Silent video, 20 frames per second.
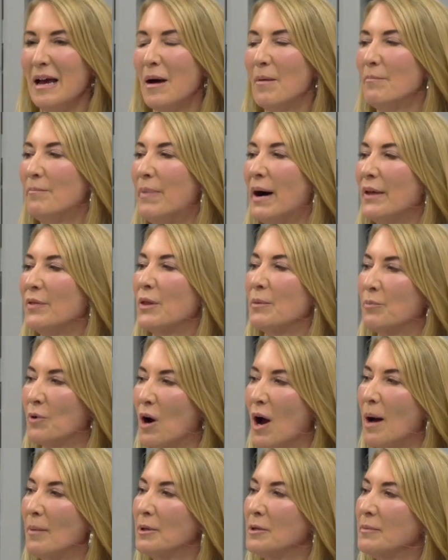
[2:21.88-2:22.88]
But the
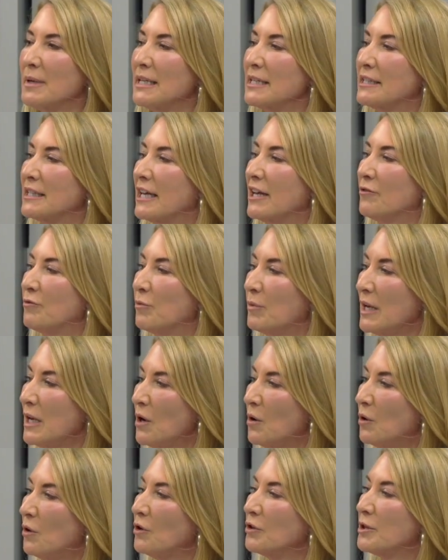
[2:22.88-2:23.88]
problem is if we
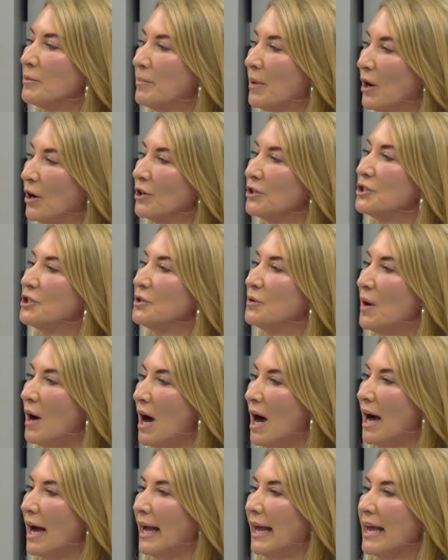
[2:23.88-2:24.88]
hold the bar too
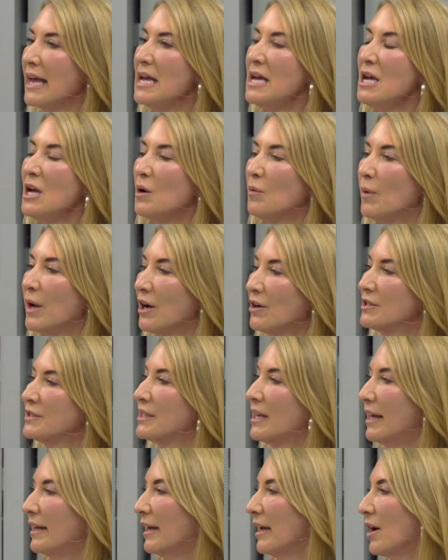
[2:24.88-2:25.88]
high, we are
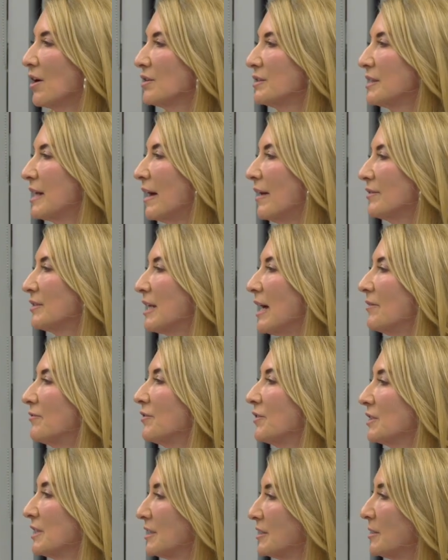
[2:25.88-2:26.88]
setting ourselves
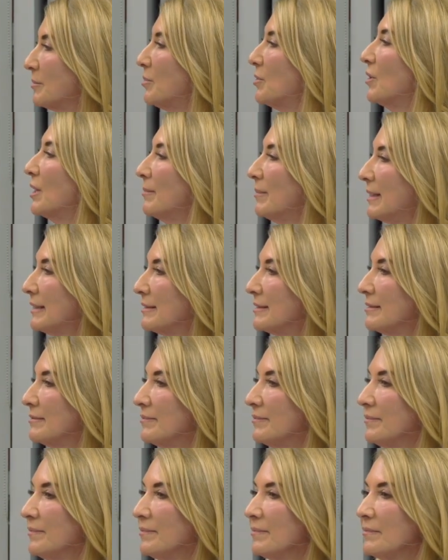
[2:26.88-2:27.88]
up for disappointment
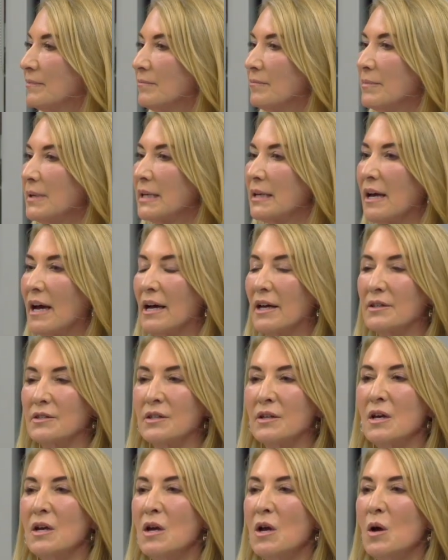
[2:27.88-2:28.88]

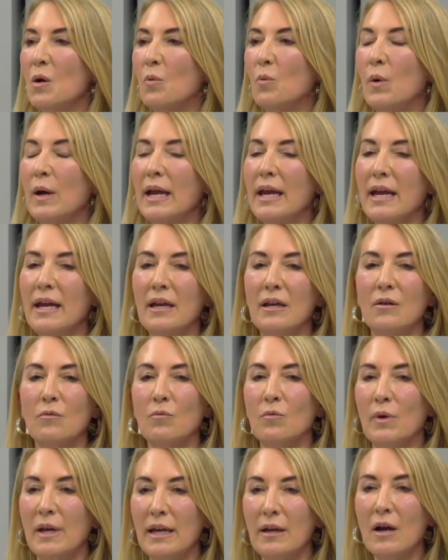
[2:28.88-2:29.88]
because
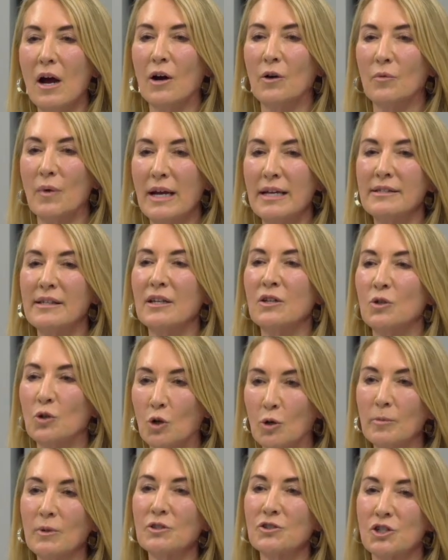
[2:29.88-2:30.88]
we are raising
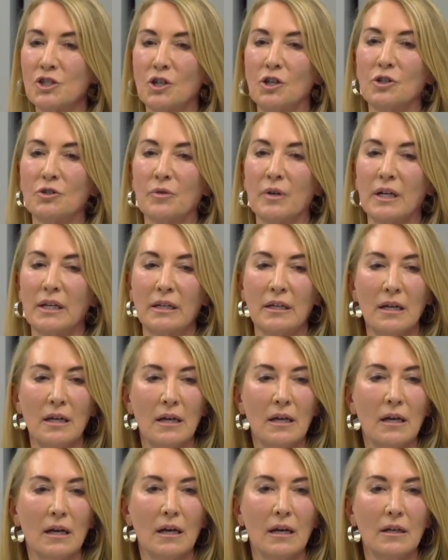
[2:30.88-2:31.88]
normal children,
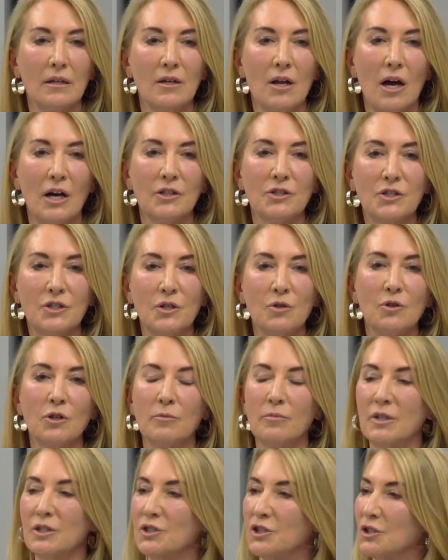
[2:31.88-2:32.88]
not
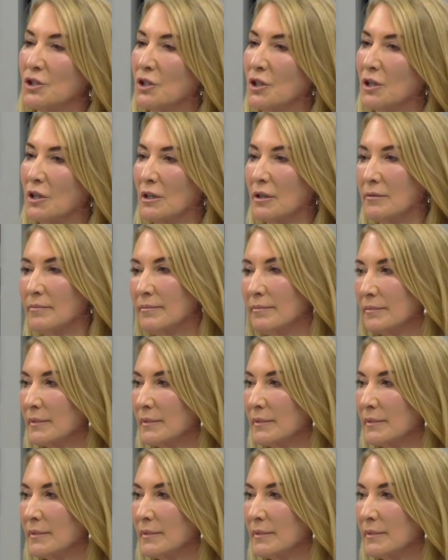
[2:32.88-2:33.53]
pseudo-mature,